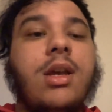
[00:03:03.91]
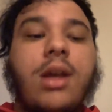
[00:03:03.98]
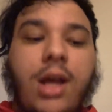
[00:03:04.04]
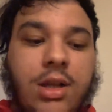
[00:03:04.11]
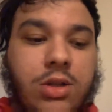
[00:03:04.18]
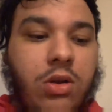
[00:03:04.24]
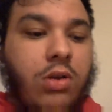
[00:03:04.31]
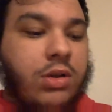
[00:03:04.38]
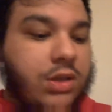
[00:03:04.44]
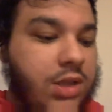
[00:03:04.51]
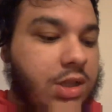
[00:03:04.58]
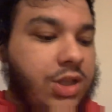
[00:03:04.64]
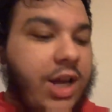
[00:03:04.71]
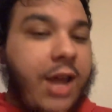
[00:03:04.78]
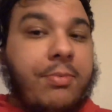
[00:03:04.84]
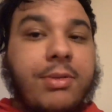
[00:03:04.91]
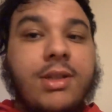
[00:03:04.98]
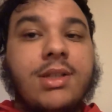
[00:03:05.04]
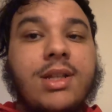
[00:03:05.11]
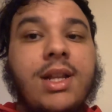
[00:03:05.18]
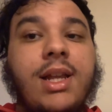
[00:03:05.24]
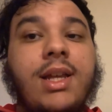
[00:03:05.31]
as long as the
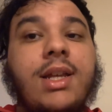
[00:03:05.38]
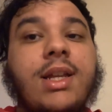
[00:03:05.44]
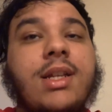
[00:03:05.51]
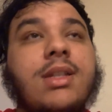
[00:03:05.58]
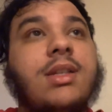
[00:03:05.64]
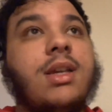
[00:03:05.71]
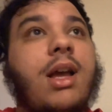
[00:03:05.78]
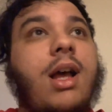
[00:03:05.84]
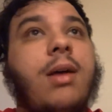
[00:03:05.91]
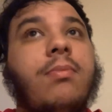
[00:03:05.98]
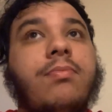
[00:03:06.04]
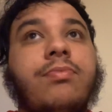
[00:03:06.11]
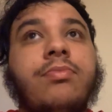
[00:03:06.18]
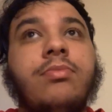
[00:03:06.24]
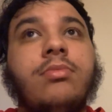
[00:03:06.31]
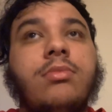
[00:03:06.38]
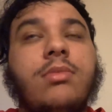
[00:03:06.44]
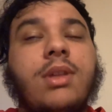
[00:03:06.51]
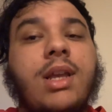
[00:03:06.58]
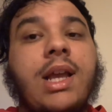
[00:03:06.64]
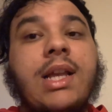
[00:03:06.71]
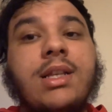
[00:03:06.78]
Champions League is
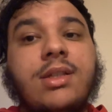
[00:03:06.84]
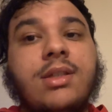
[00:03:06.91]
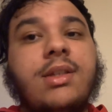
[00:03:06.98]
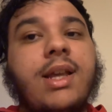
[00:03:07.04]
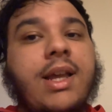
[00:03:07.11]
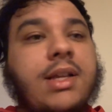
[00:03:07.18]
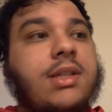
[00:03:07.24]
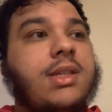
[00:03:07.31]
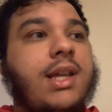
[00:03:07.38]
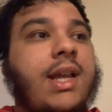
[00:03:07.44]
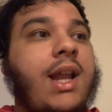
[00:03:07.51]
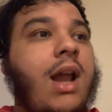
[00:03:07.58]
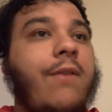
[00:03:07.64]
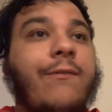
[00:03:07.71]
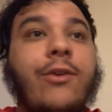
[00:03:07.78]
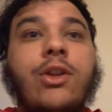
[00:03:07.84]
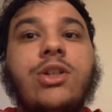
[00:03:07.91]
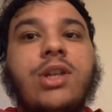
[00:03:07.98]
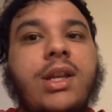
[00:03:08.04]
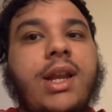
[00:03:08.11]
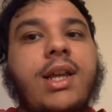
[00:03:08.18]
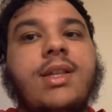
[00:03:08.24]
in our
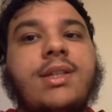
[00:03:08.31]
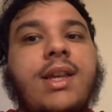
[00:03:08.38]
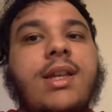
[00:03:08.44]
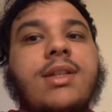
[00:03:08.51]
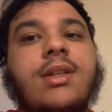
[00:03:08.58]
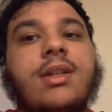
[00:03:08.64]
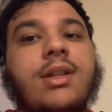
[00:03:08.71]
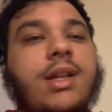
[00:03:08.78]
future next season.